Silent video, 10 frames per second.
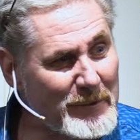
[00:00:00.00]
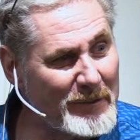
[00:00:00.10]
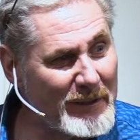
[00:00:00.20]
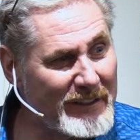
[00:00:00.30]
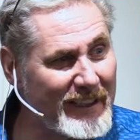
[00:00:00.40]

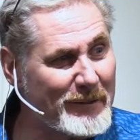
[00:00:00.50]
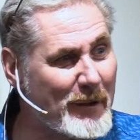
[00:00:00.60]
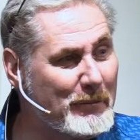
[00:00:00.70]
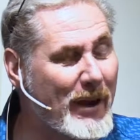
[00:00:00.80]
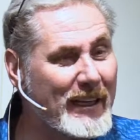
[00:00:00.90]
week we talked
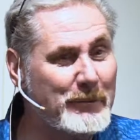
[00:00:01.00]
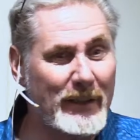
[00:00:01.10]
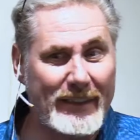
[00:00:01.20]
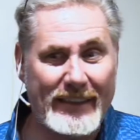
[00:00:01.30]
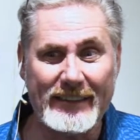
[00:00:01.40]
about
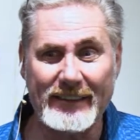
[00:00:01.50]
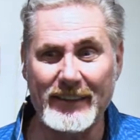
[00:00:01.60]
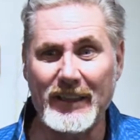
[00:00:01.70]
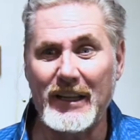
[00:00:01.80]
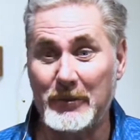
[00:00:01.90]
bodybuilding. We
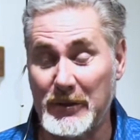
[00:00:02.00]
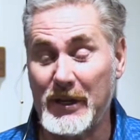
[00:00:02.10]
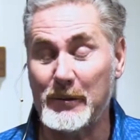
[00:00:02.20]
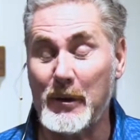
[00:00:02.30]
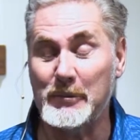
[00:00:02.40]
were
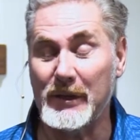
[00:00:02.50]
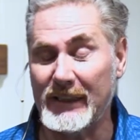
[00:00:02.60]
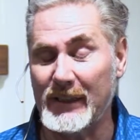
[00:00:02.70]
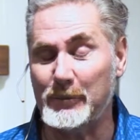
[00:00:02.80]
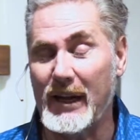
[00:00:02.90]
talking about
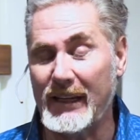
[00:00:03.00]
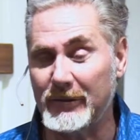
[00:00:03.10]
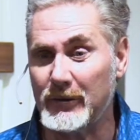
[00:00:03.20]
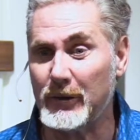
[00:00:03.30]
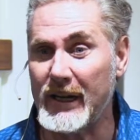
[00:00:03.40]
building the body
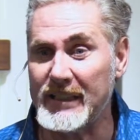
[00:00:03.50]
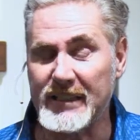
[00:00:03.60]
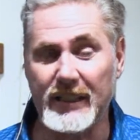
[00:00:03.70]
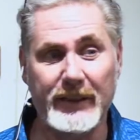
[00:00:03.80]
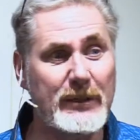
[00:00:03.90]
of
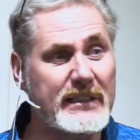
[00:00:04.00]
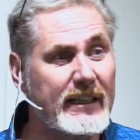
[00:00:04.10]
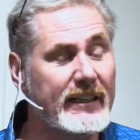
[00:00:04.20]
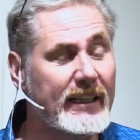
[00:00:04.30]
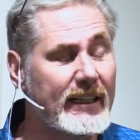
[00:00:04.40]
Christ, and we
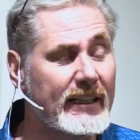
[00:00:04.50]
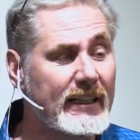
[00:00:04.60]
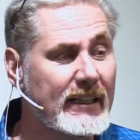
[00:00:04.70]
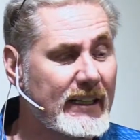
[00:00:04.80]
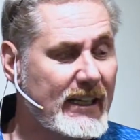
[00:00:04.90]
said that a,
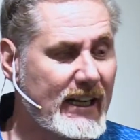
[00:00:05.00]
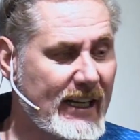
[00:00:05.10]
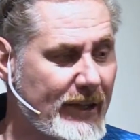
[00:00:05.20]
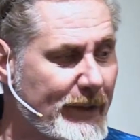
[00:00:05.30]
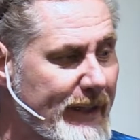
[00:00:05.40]
a
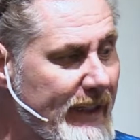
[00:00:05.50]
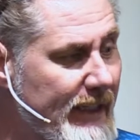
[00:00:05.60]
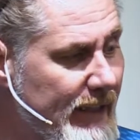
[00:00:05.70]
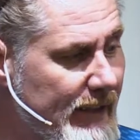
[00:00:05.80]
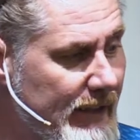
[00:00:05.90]

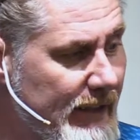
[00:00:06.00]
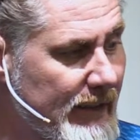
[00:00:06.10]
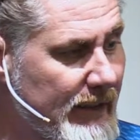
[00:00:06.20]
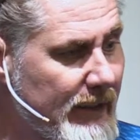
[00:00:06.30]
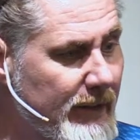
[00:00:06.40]
healthy,
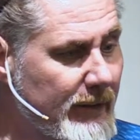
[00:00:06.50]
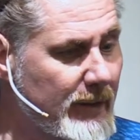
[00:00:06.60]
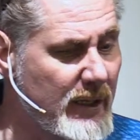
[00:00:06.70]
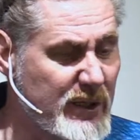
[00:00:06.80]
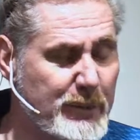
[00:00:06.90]

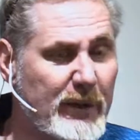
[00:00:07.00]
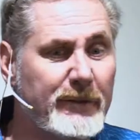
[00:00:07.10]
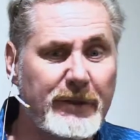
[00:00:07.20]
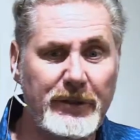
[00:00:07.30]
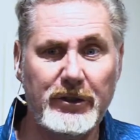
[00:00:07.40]
a
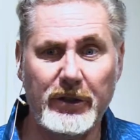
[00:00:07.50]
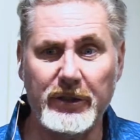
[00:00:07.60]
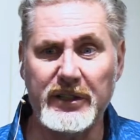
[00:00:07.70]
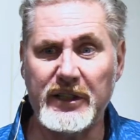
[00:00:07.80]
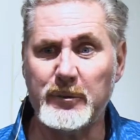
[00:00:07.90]
spirit filled
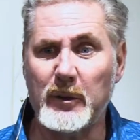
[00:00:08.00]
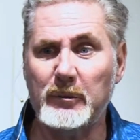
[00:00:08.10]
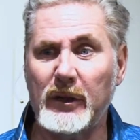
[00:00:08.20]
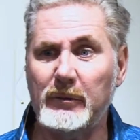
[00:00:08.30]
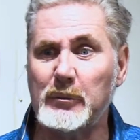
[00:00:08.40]
church is one
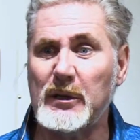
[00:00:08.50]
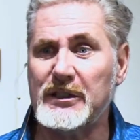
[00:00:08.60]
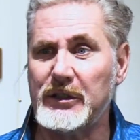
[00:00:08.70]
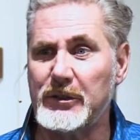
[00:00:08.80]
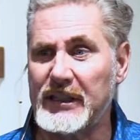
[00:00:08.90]
where
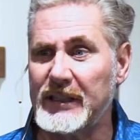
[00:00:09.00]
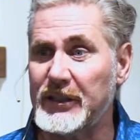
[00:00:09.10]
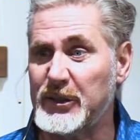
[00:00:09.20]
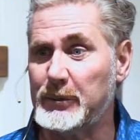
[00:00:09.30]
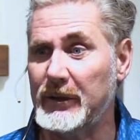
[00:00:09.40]
everyone's using
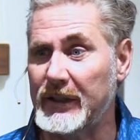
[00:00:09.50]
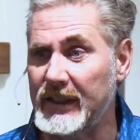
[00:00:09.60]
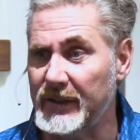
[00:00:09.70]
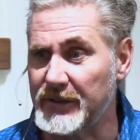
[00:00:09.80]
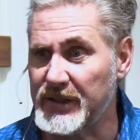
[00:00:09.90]
their spirit
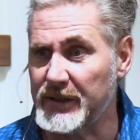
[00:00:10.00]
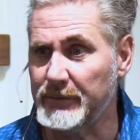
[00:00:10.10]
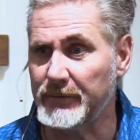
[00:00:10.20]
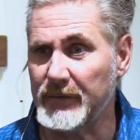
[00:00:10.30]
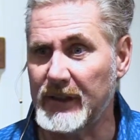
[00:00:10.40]
gifts
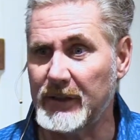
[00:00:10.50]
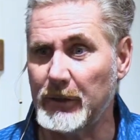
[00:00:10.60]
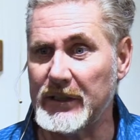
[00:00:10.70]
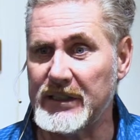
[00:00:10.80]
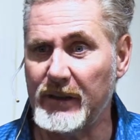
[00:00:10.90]
that the
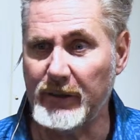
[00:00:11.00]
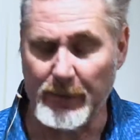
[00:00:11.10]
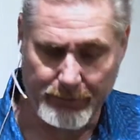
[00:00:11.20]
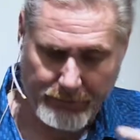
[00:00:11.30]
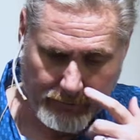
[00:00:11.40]
Lord's given them.